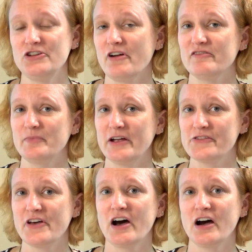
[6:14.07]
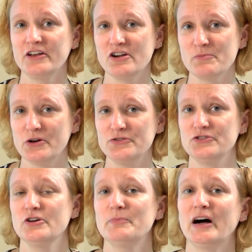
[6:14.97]
and you have paired the audio mode
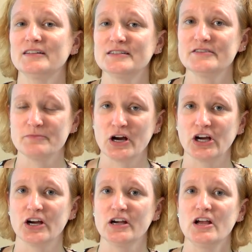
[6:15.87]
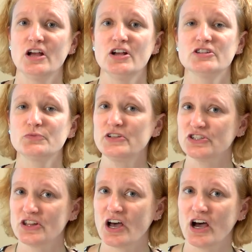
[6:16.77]
to a positive marker,
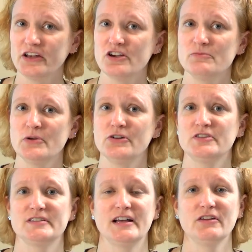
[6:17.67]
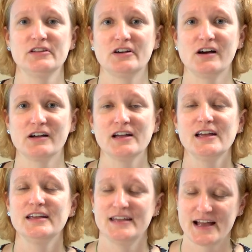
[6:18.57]
switch to the audio mode to tell the dog,
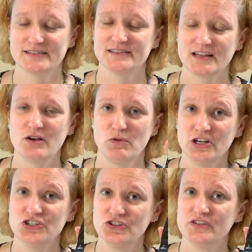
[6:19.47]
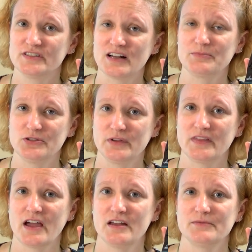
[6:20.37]
yes, I wanted you to stop doing
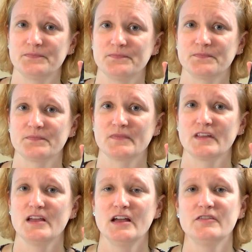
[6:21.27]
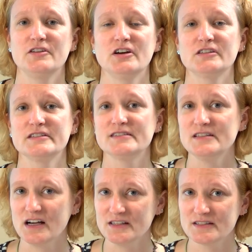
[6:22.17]
that. If the dog does
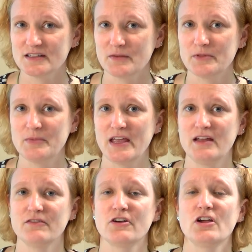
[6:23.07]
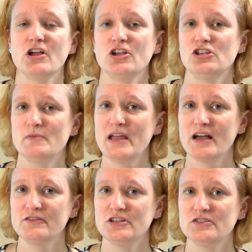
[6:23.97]
not stop the behavior, you may
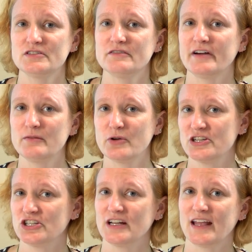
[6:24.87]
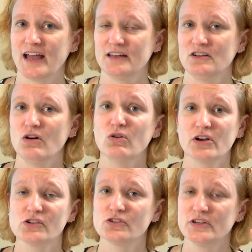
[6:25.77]
have to use the vibration again
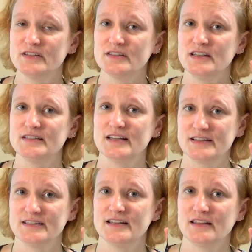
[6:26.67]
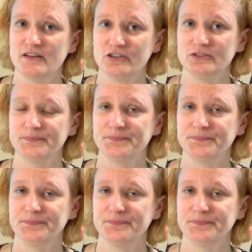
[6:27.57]
or increase the intensity level.